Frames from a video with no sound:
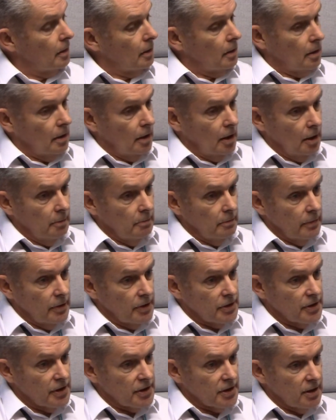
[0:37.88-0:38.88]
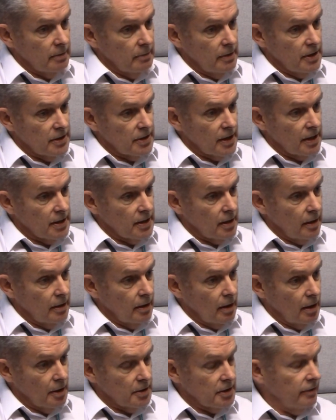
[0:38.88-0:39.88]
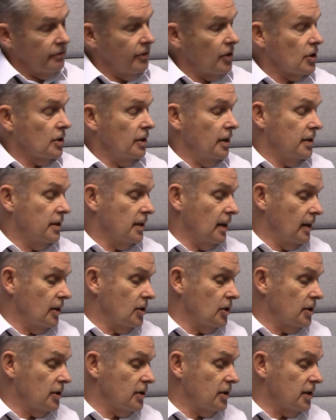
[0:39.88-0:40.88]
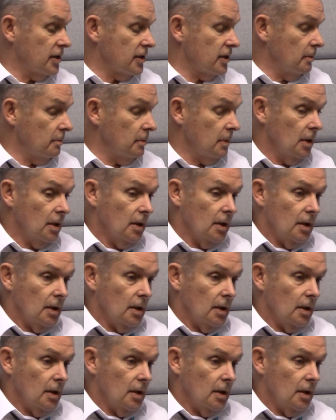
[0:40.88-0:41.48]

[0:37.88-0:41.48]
The system is an artificial intelligence system.